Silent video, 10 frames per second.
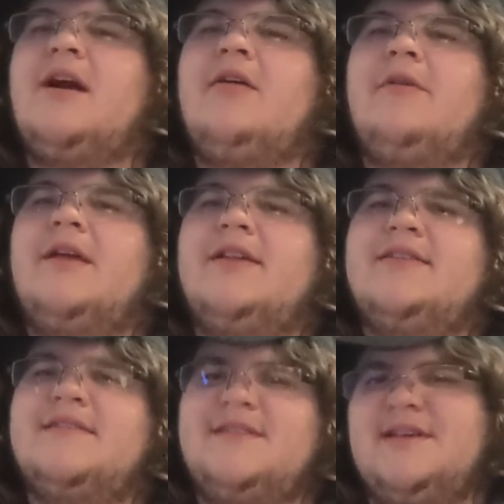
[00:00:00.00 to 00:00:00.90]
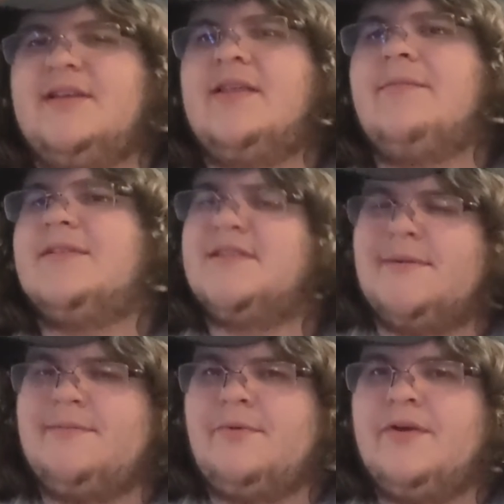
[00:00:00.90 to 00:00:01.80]
I'll get to seeing them at
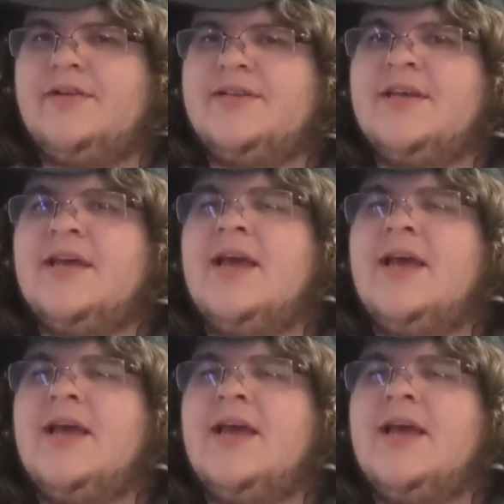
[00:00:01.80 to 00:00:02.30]
some point.